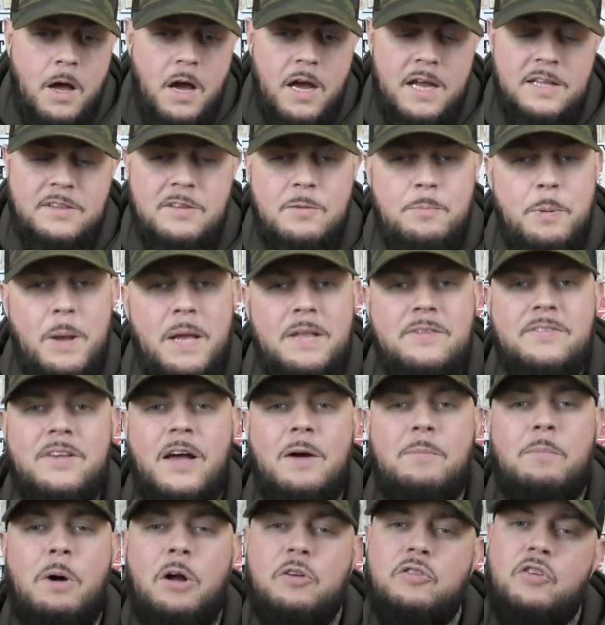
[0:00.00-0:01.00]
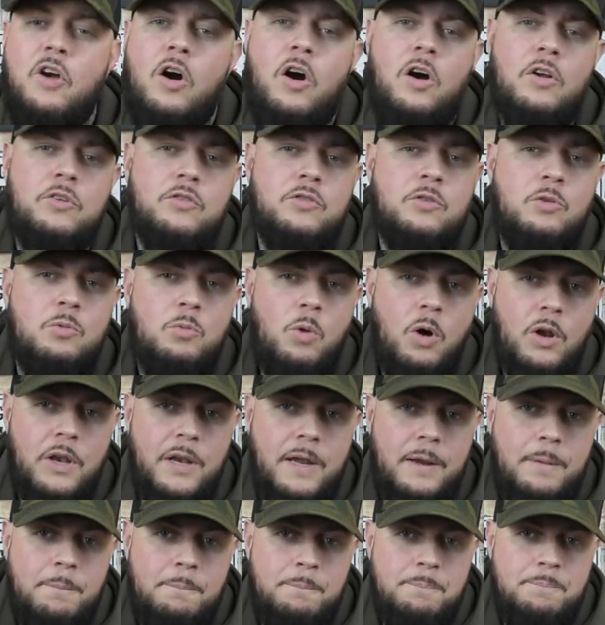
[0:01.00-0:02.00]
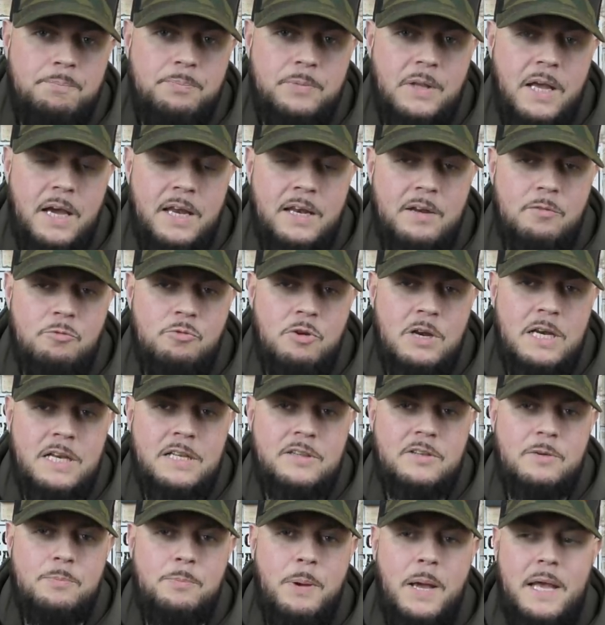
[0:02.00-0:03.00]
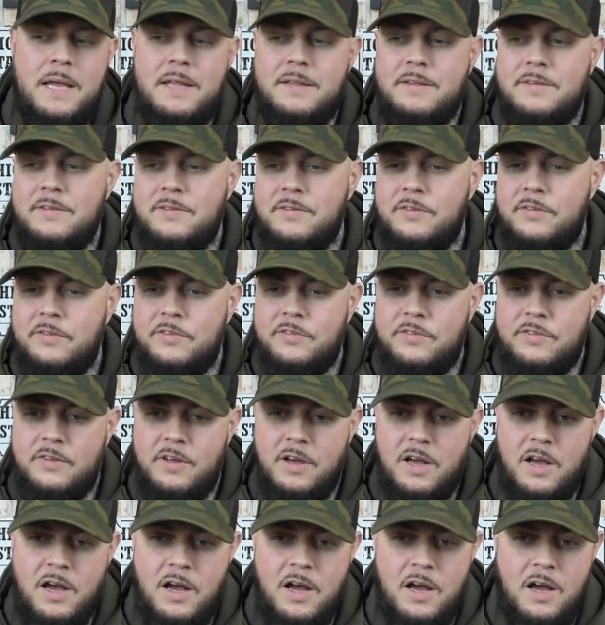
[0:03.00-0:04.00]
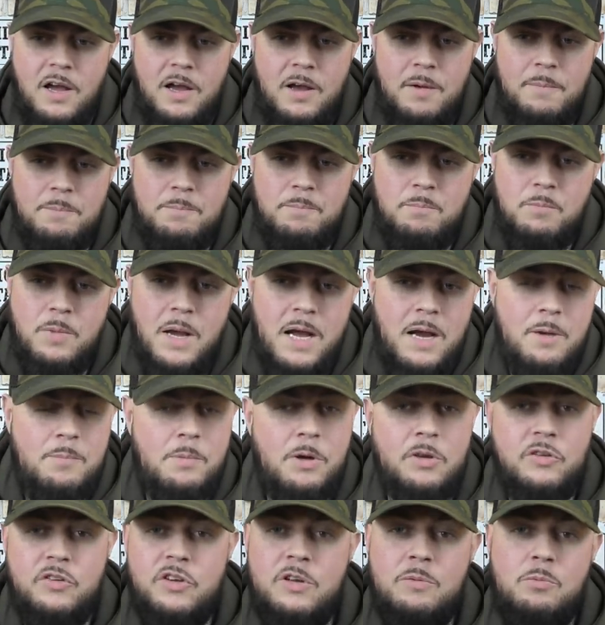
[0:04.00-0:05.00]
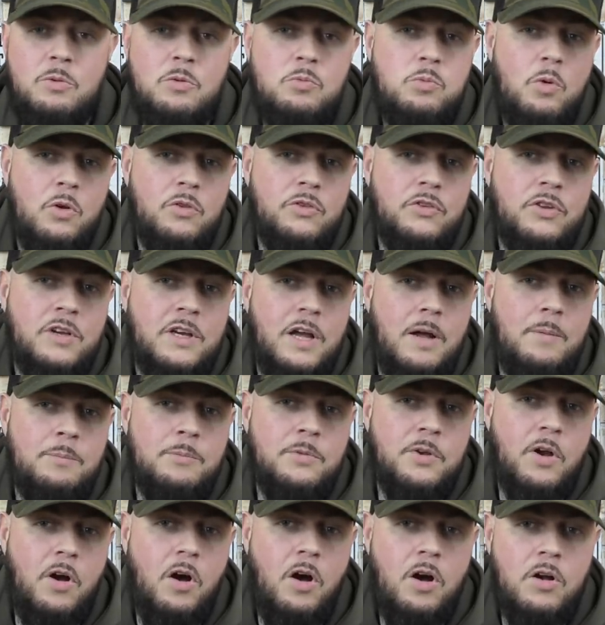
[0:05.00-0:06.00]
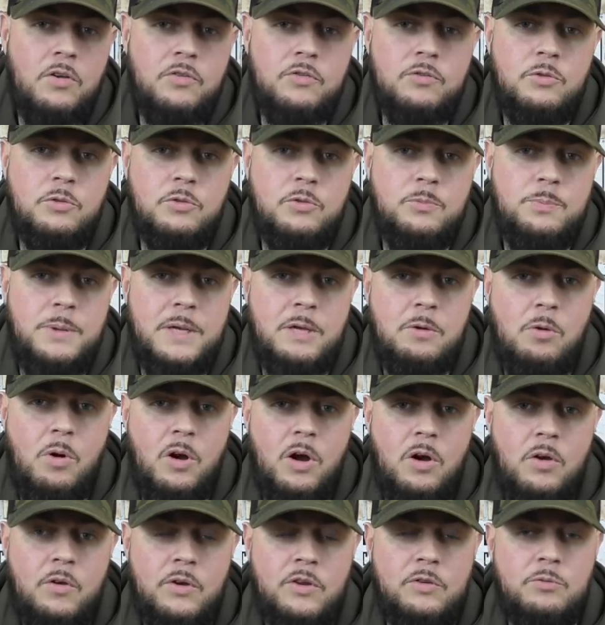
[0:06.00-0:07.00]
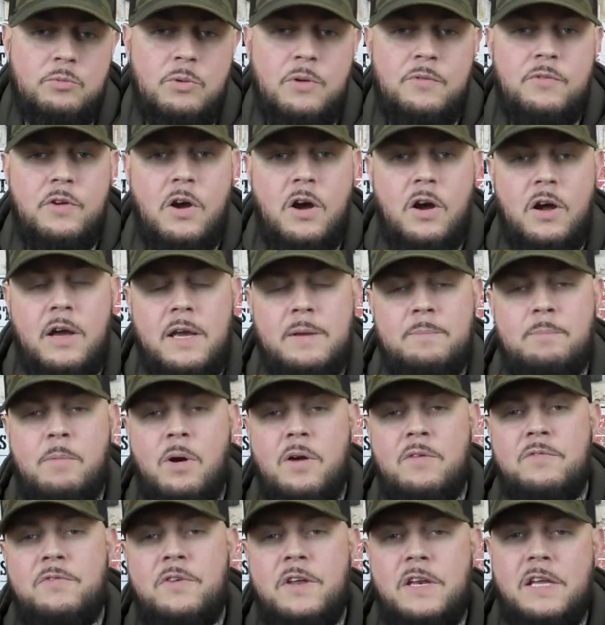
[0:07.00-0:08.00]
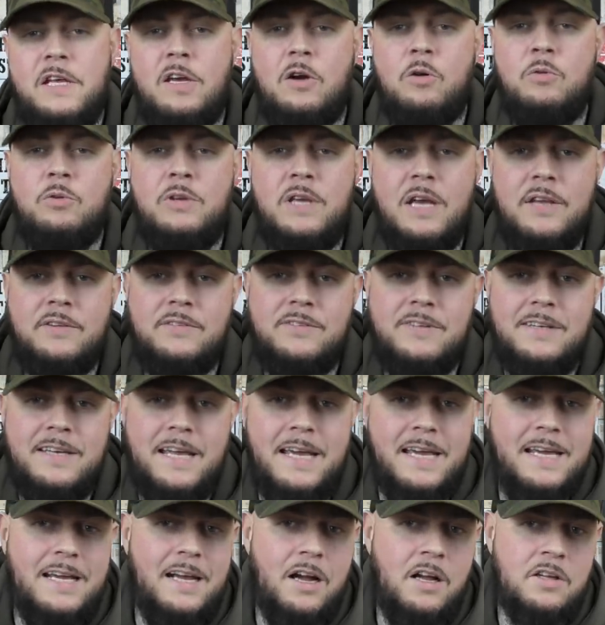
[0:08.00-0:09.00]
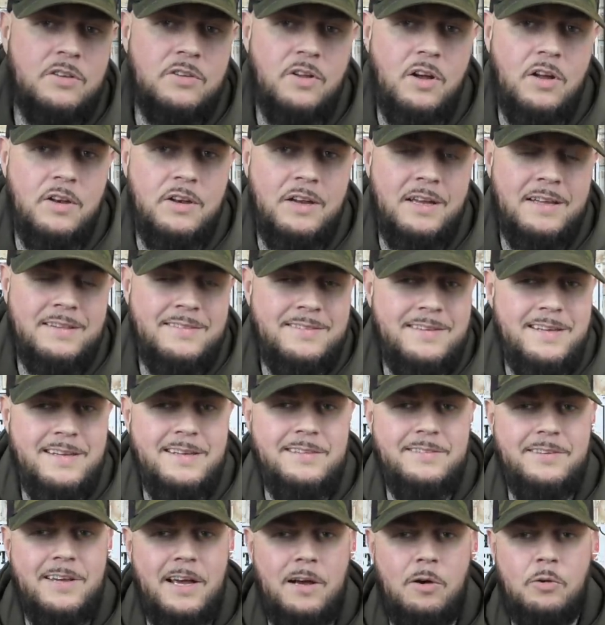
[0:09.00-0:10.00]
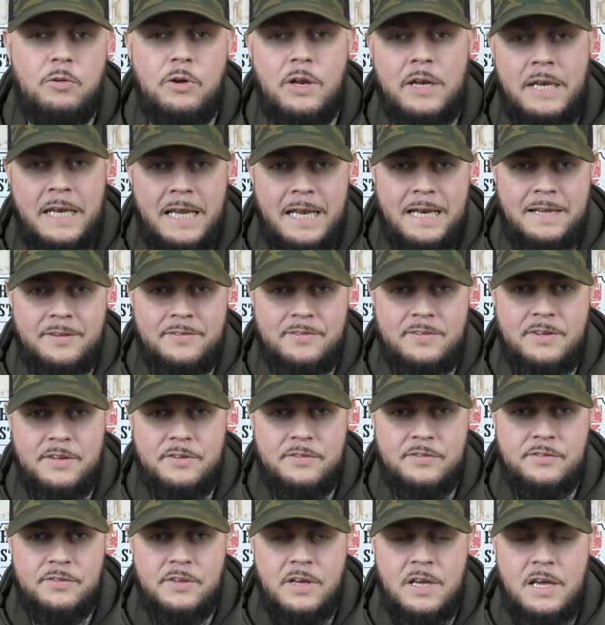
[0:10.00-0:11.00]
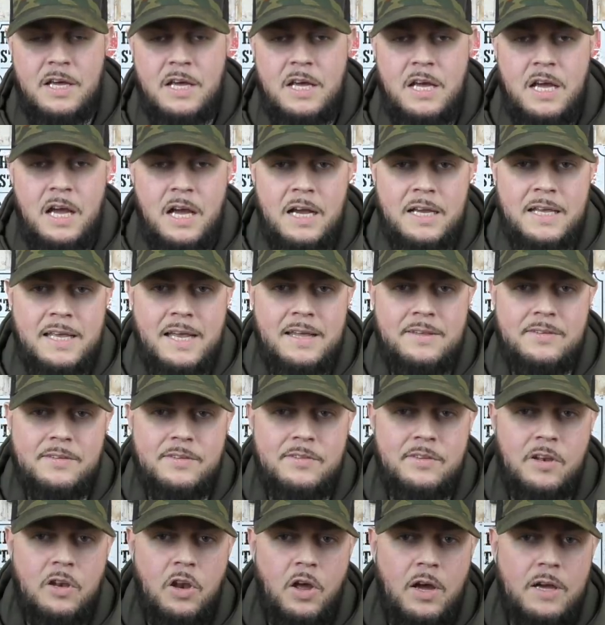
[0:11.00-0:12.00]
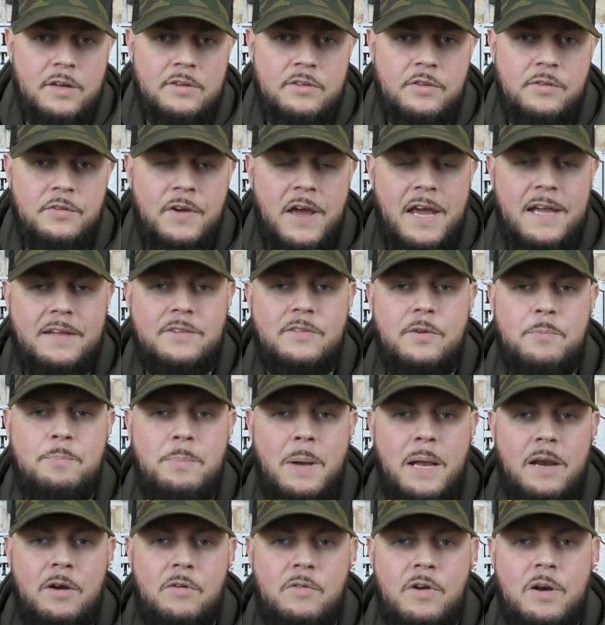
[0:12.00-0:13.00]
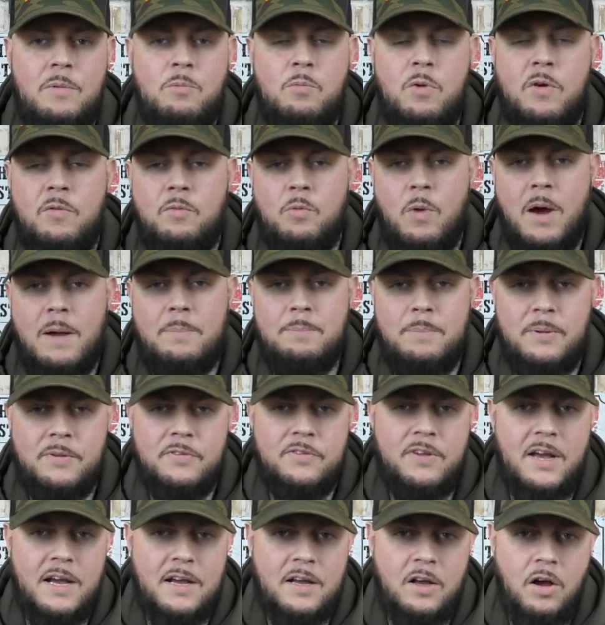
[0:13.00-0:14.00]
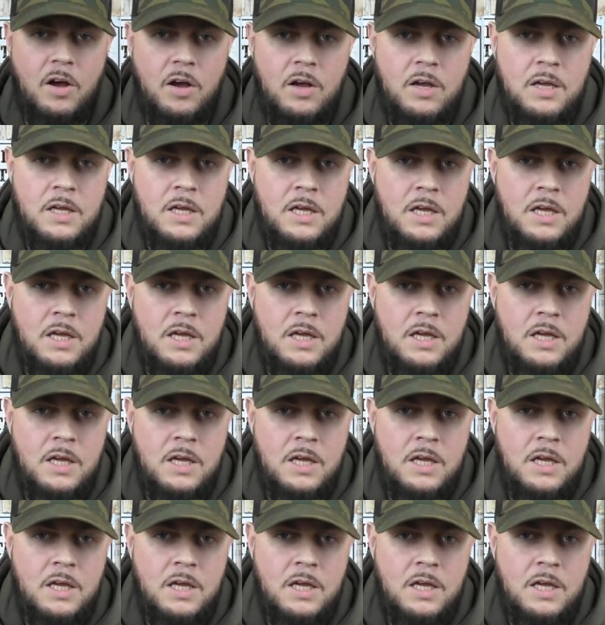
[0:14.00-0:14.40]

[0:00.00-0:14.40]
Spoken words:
it depends how much Arsenal want him. And it really depends how much he would want to come to Arsenal, to be quite honest with you. In my video yesterday, I'd done a detailed analysis against the likes of Hector Bellerin with Wan-Bissaka.